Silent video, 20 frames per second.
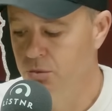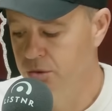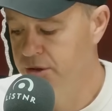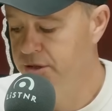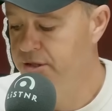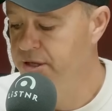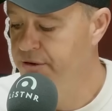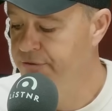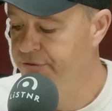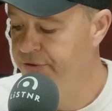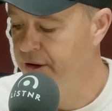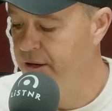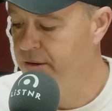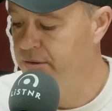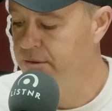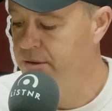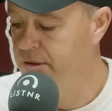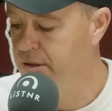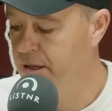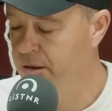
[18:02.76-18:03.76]
Well, the DFAT
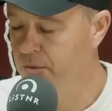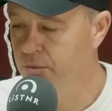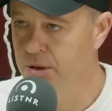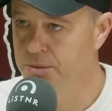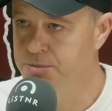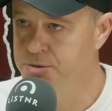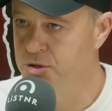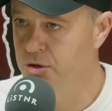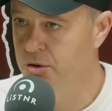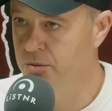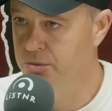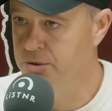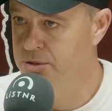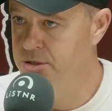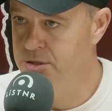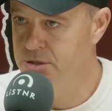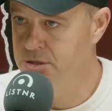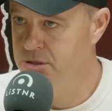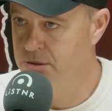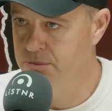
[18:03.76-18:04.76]
website,
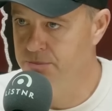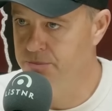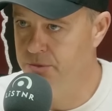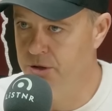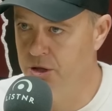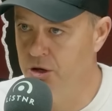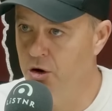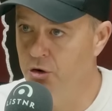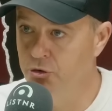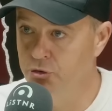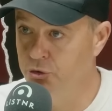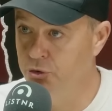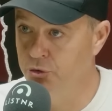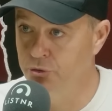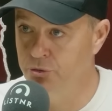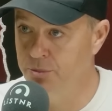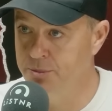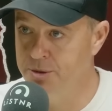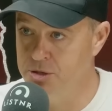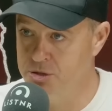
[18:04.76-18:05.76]
which is the go-to
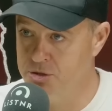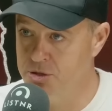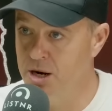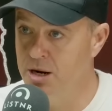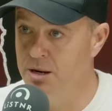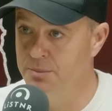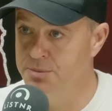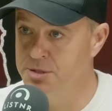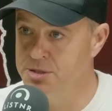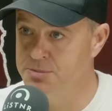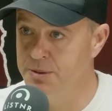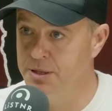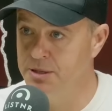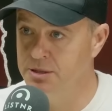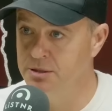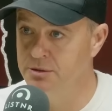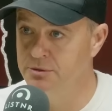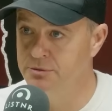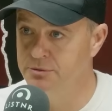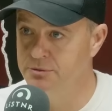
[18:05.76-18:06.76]
from an Australian
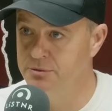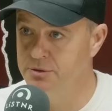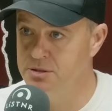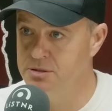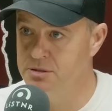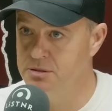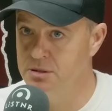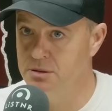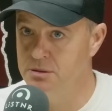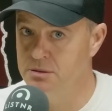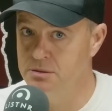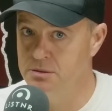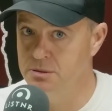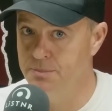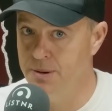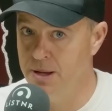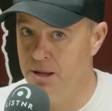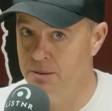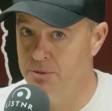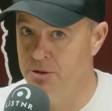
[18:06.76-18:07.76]
perspective, it's the
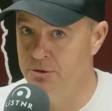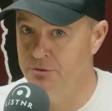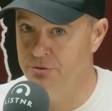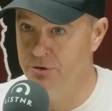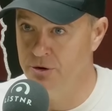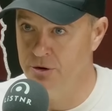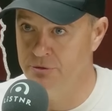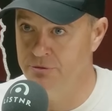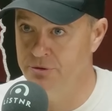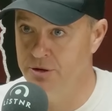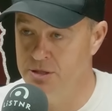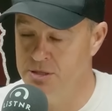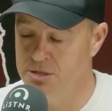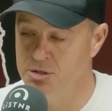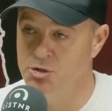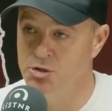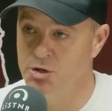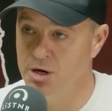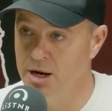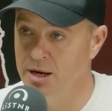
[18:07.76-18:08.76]
Department of Foreign Affairs
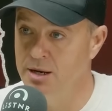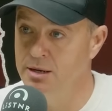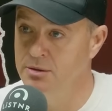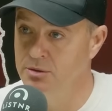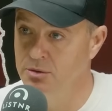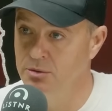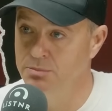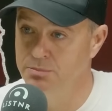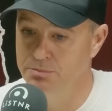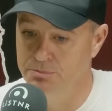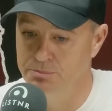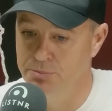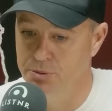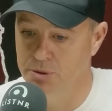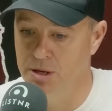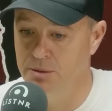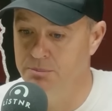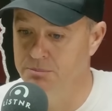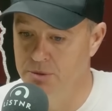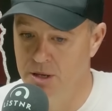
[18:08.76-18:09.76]
and Trade, who
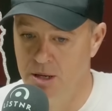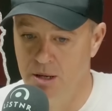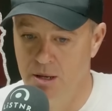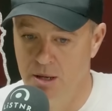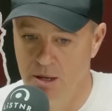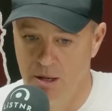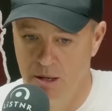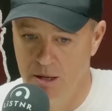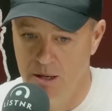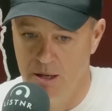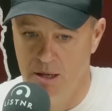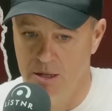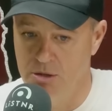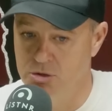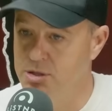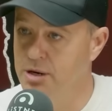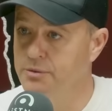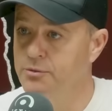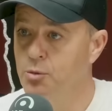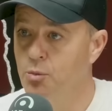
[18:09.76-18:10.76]
put up
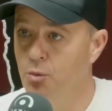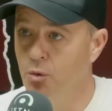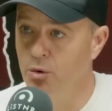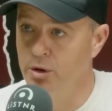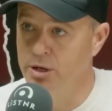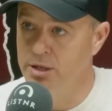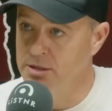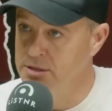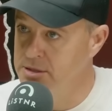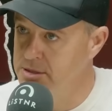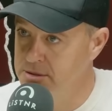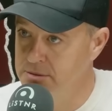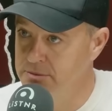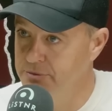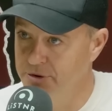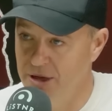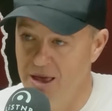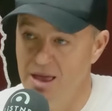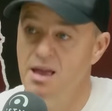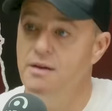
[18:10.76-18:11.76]
travel warnings
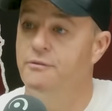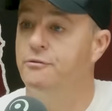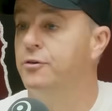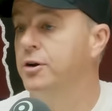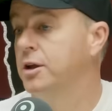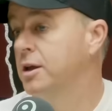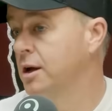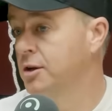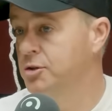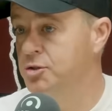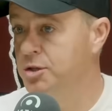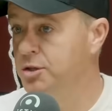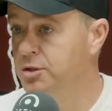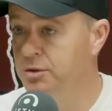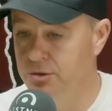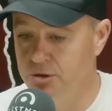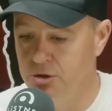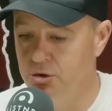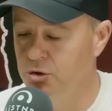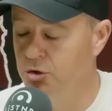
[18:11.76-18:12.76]
for every country.
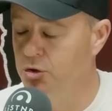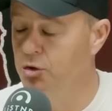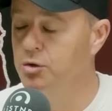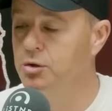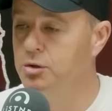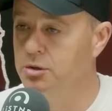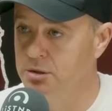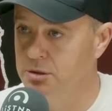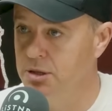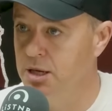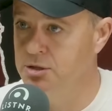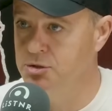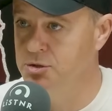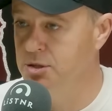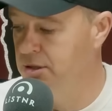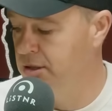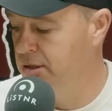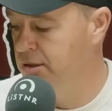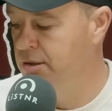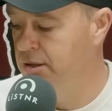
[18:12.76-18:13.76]
You Google a
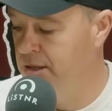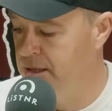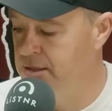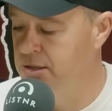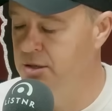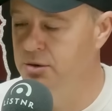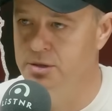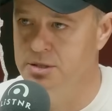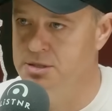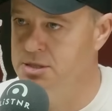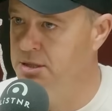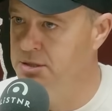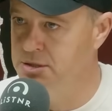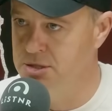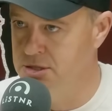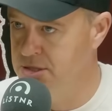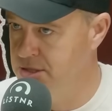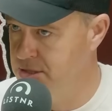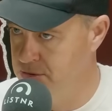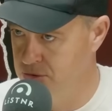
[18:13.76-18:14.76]
country, and India, it says
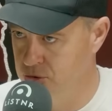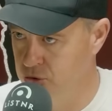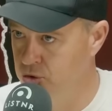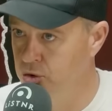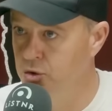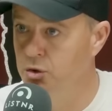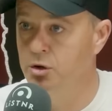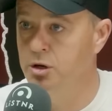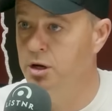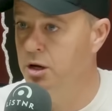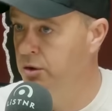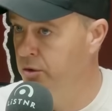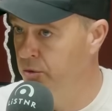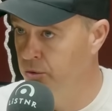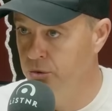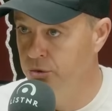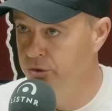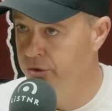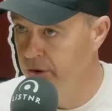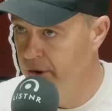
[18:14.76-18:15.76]
just do not go
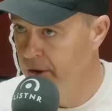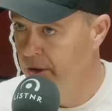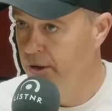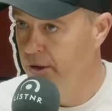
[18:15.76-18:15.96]
north